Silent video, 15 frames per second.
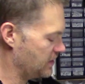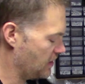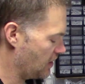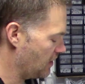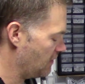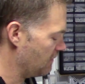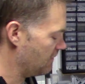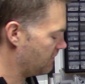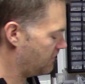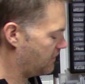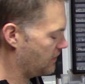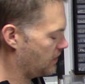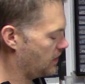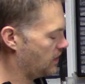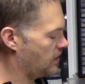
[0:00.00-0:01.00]
of
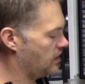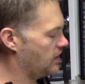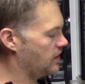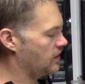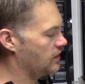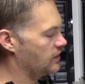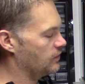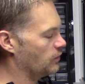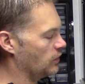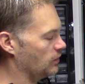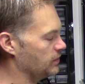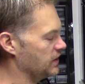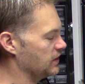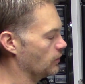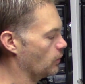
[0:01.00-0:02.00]
what'll
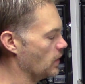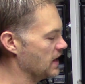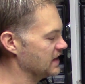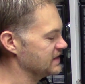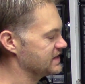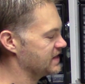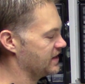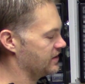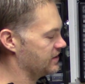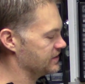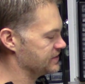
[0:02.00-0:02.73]
be the wings here.